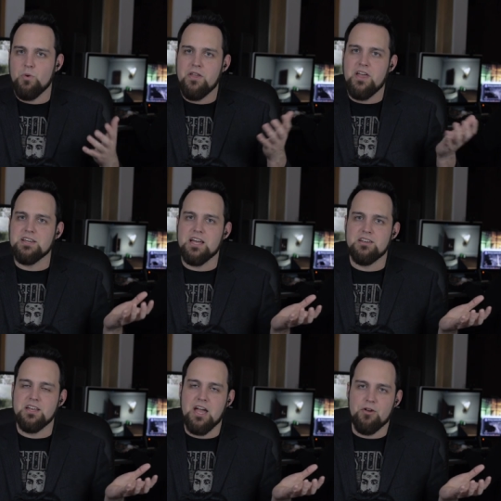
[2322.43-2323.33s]
the way they
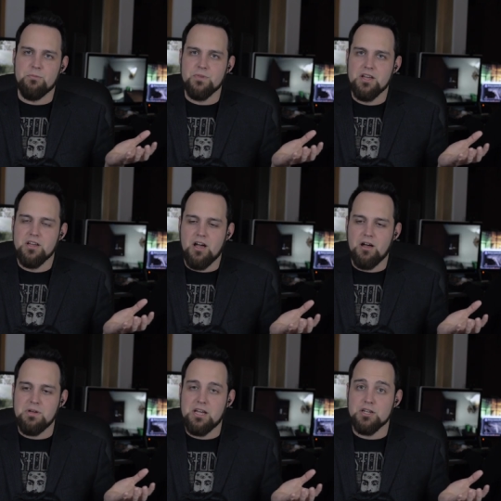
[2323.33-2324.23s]
tied it together,
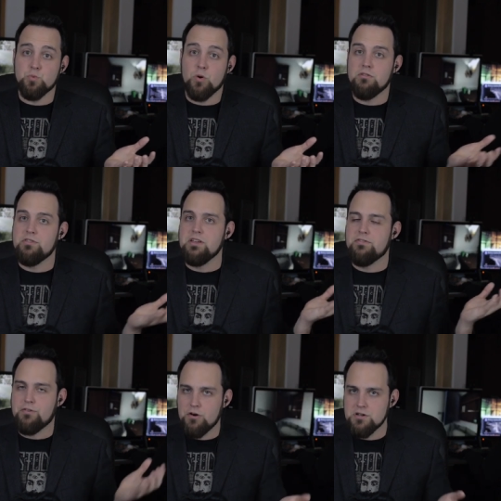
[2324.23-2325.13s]
uh, because one of
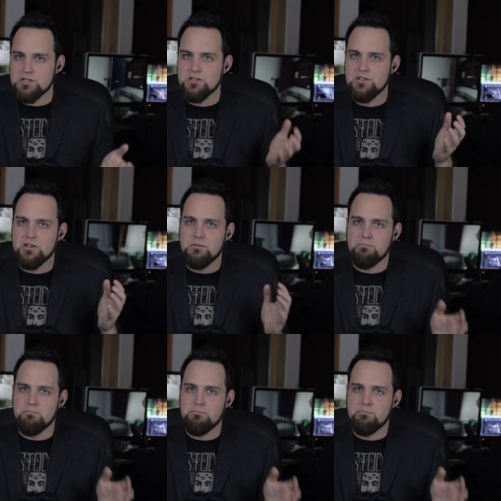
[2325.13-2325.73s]
the first